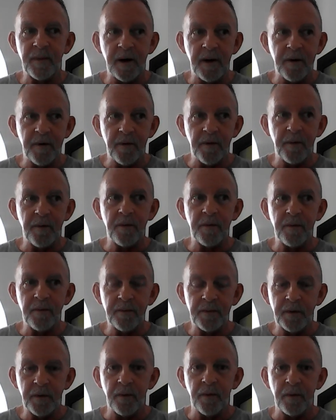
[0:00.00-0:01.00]

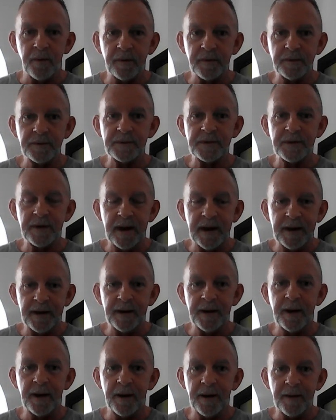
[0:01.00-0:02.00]
all corners,
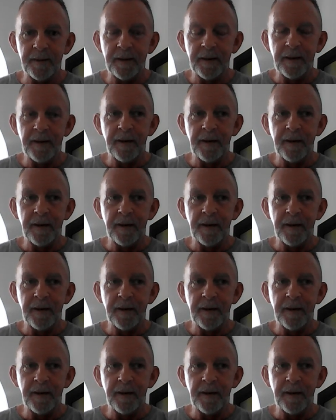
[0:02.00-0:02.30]
and uh,